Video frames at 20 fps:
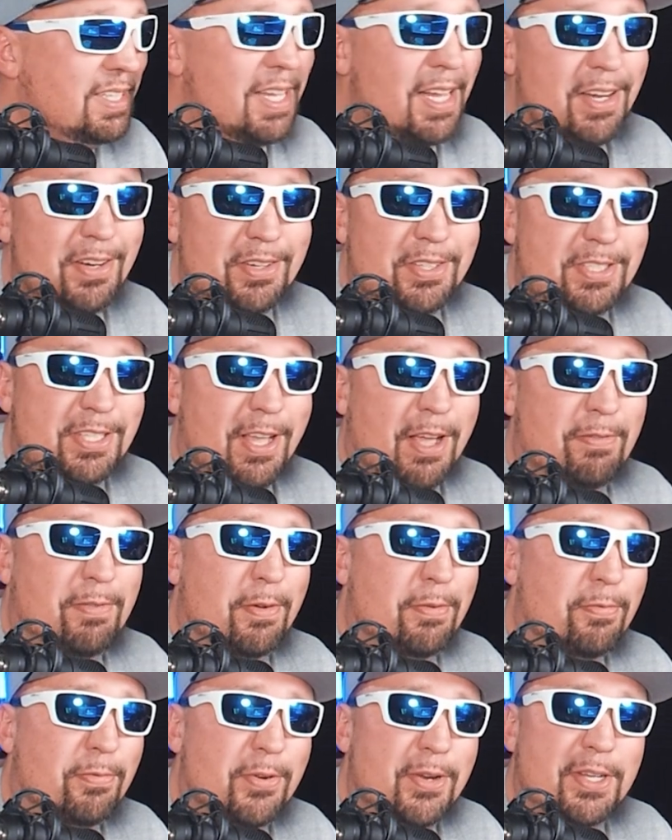get yourself a
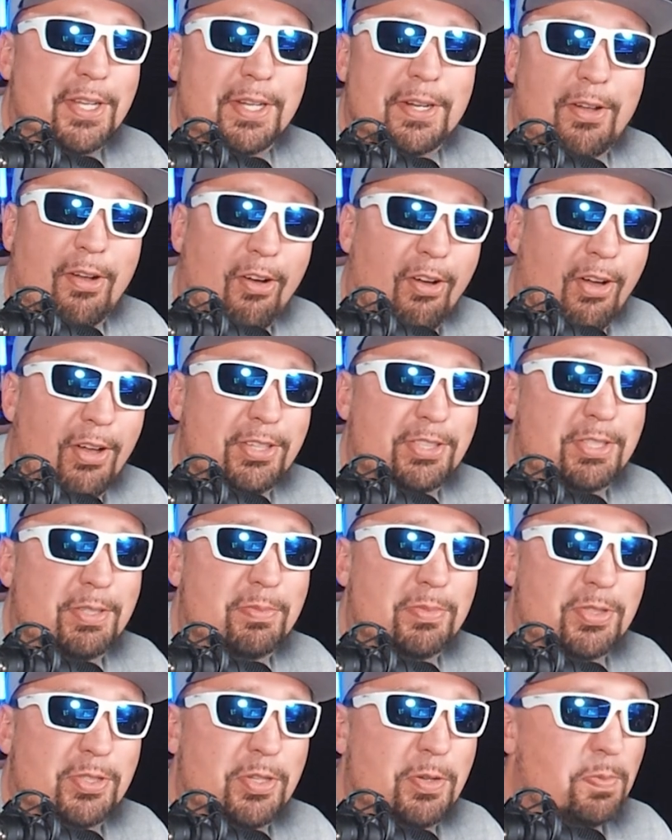freaking
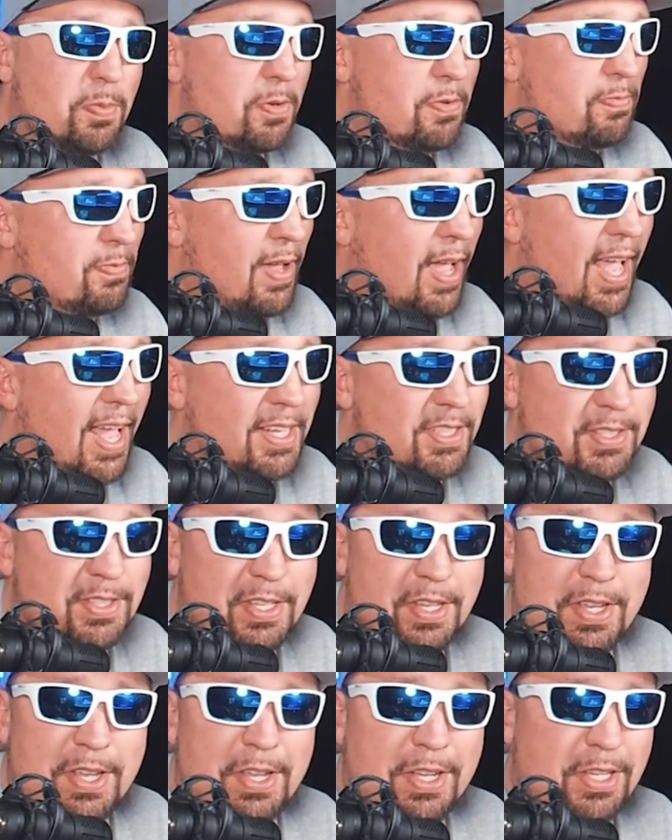awesome super fast
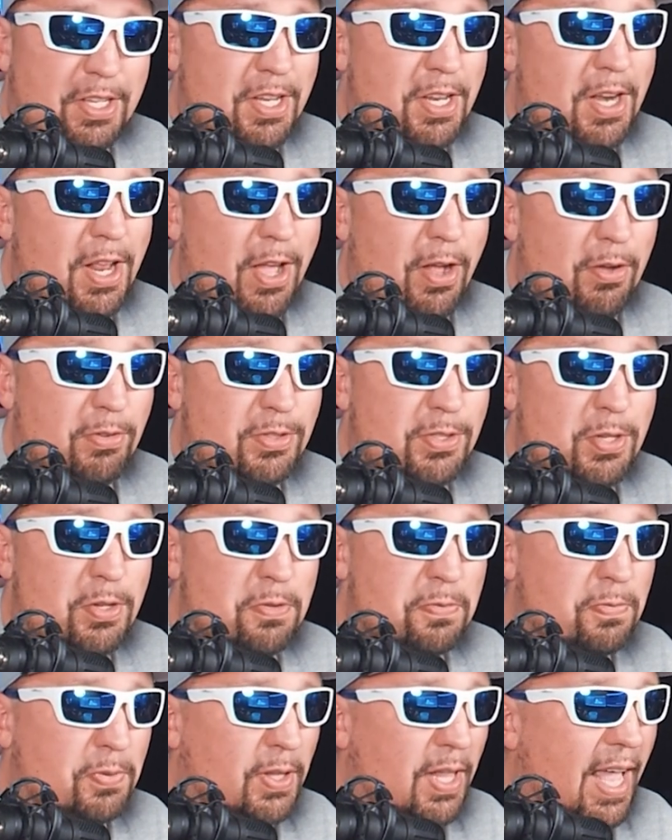you know two
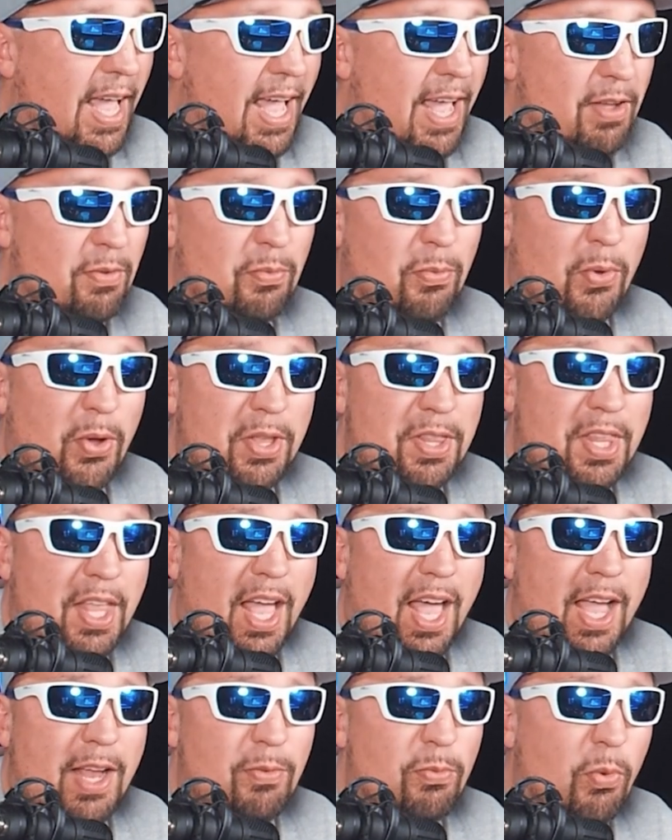flat one
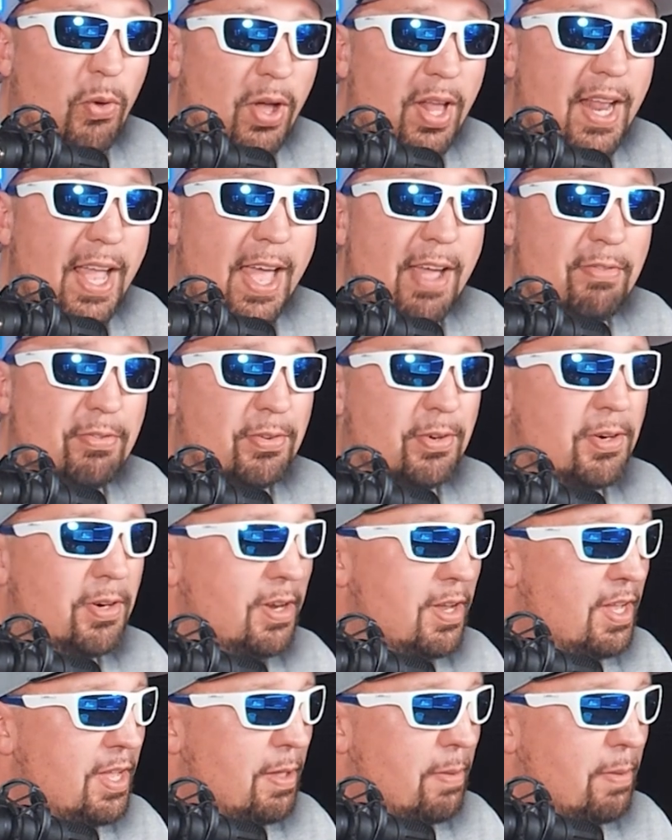nine whatever